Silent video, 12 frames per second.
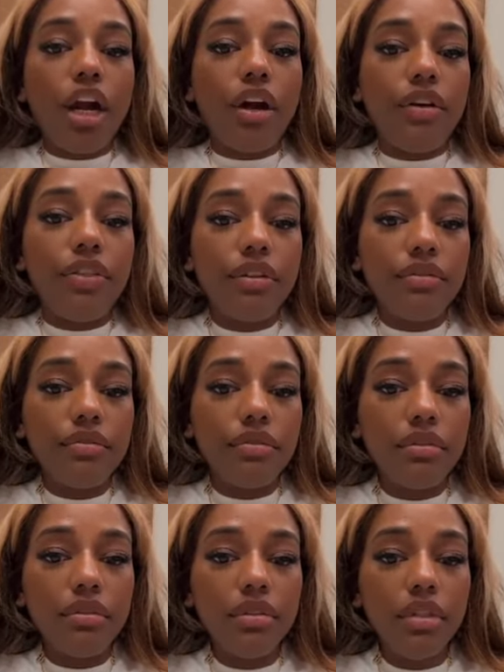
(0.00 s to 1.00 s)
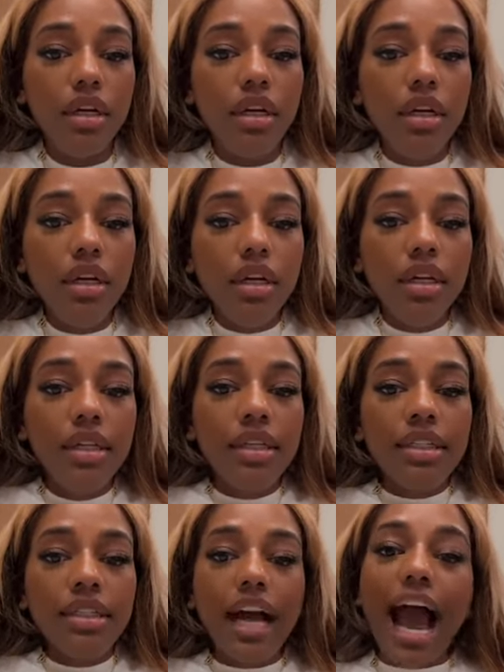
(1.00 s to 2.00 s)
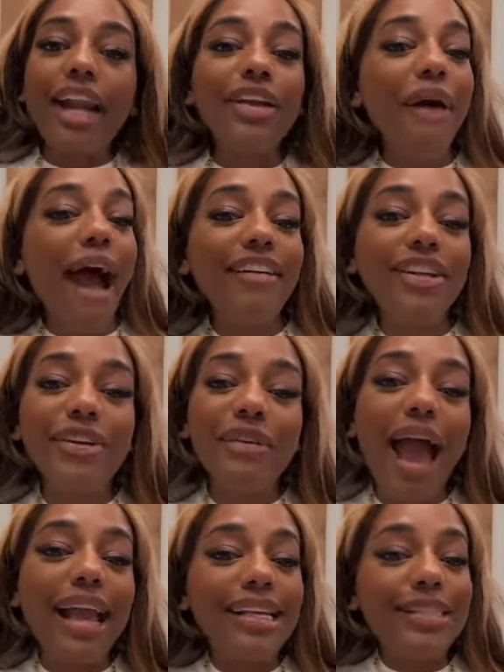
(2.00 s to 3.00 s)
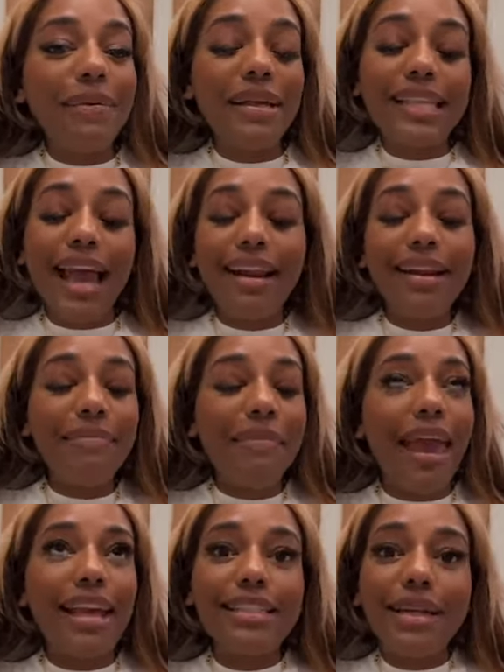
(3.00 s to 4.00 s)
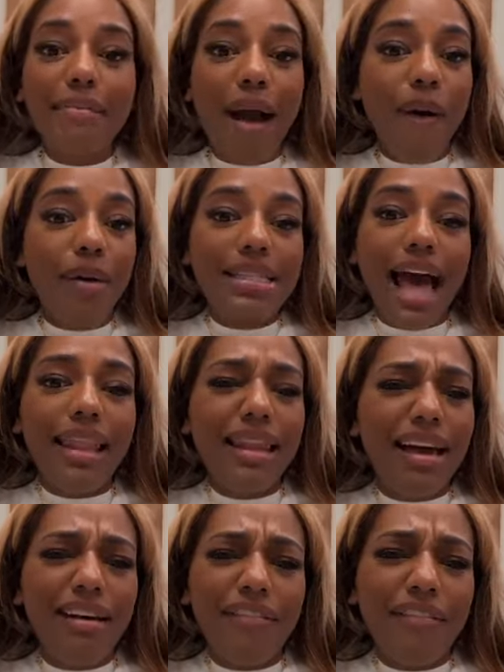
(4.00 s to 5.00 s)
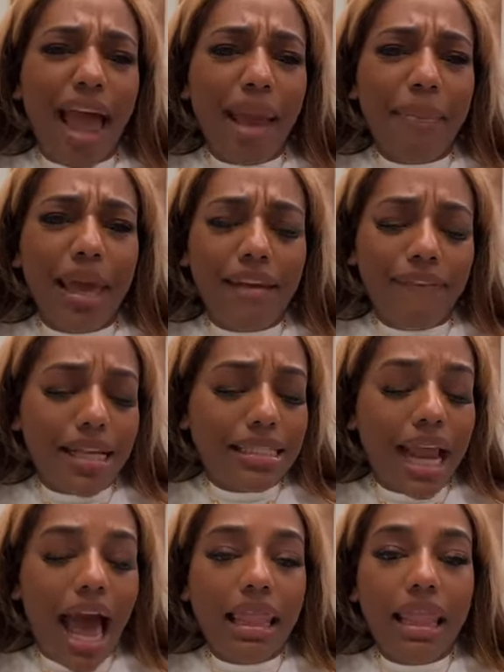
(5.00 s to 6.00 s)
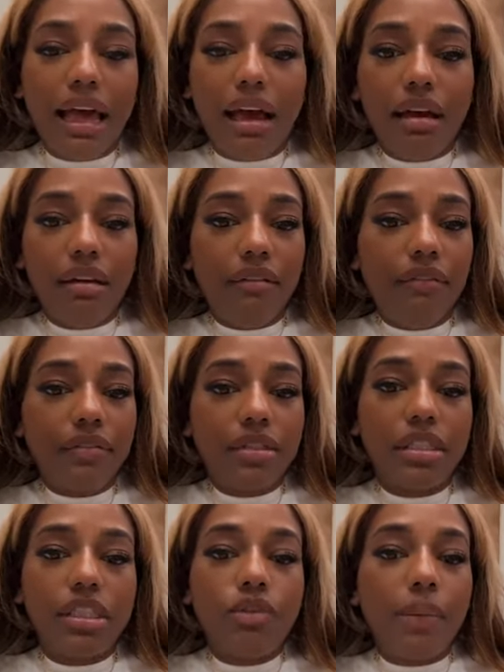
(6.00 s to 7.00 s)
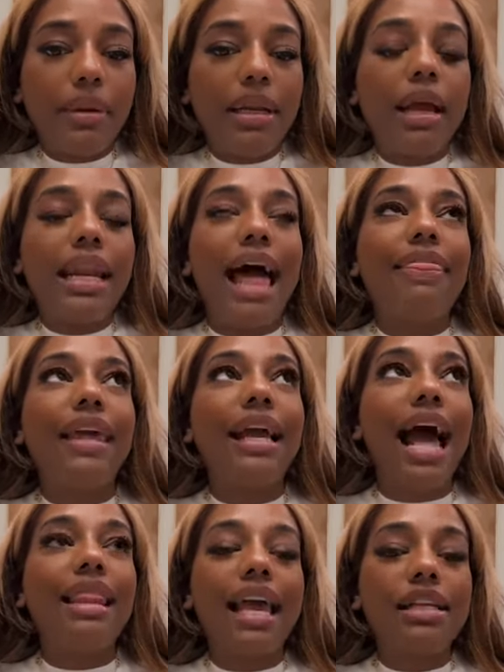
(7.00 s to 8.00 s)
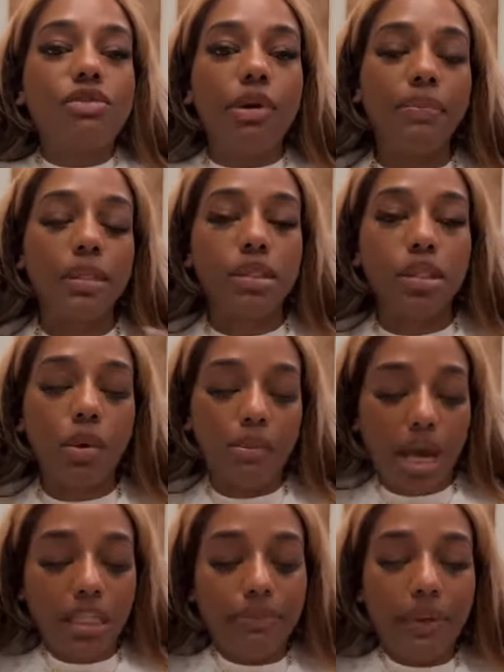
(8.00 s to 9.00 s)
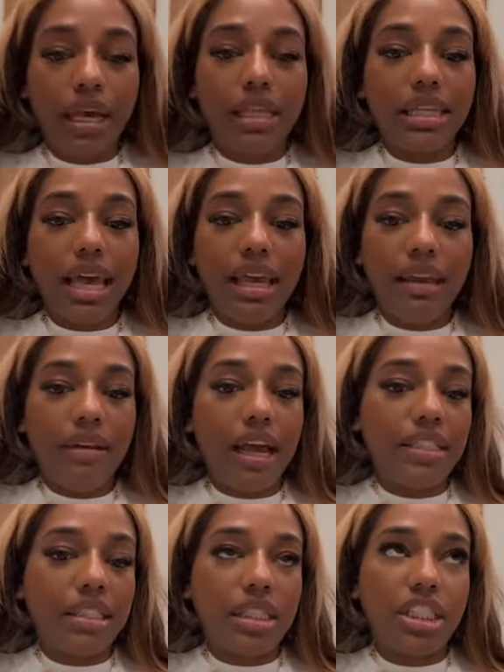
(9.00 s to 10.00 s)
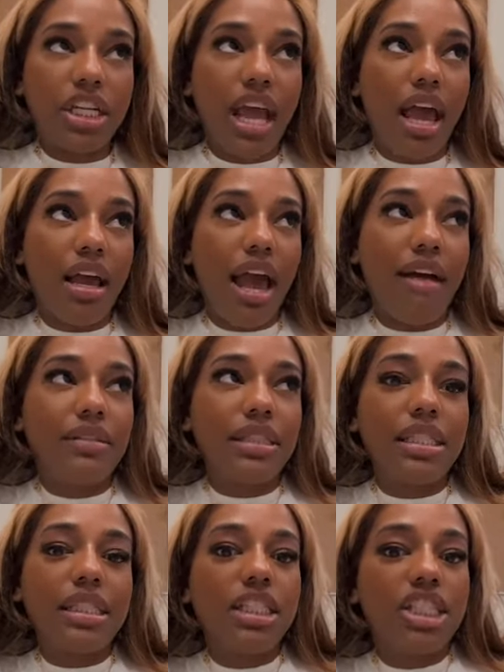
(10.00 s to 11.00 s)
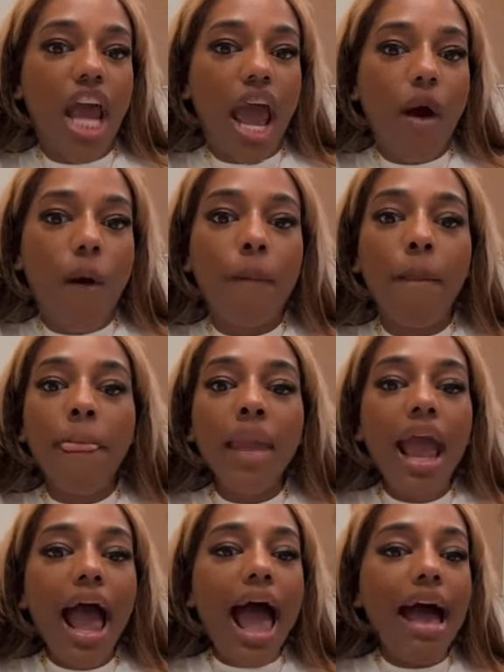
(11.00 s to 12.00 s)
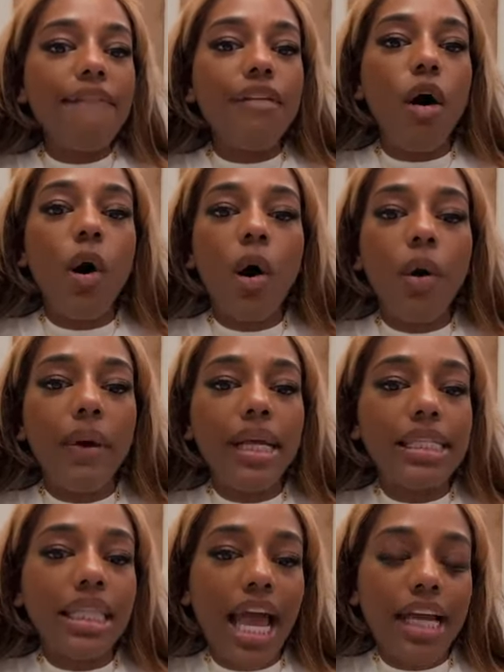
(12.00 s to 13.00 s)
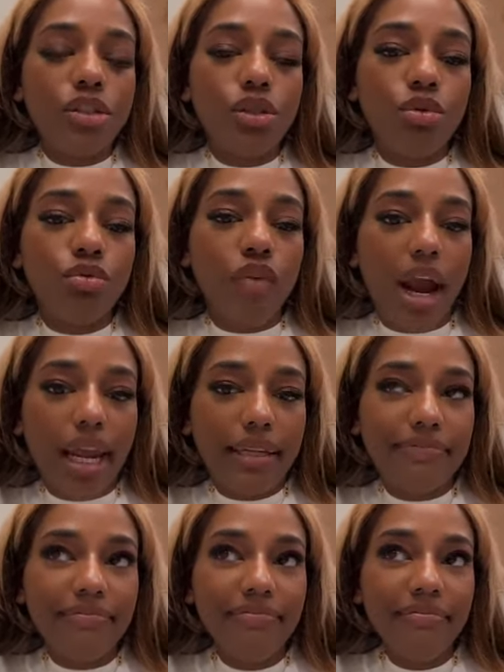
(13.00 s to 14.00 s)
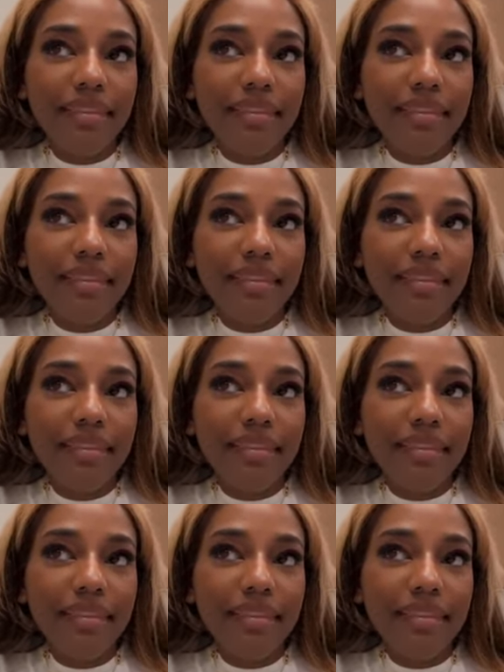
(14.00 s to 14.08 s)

earth. I do. I get so excited and passionate about it because I love, like, manifesting. I love scripting. And I think I like scripting so much because even as ever since a child, I've always liked to write.